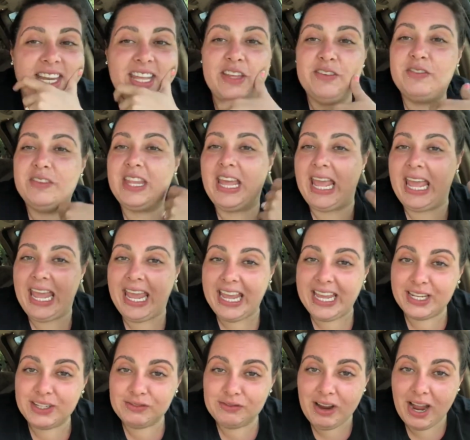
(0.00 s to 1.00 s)
even the
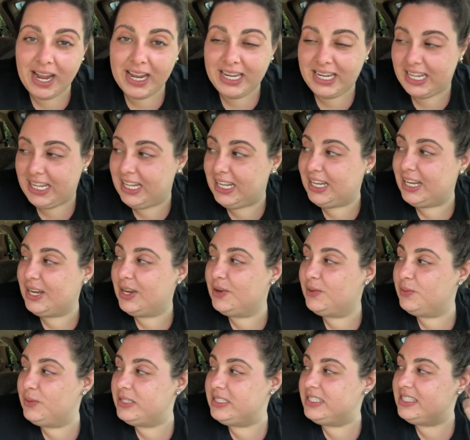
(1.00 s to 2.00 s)
handwriting
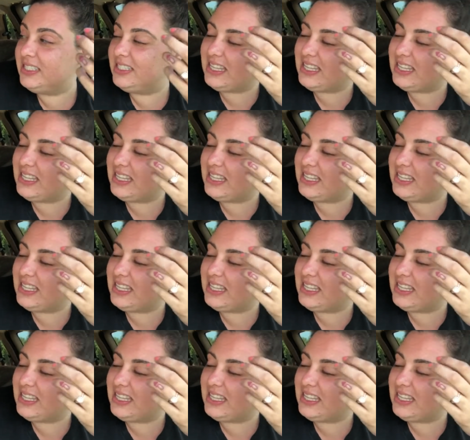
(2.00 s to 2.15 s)
was the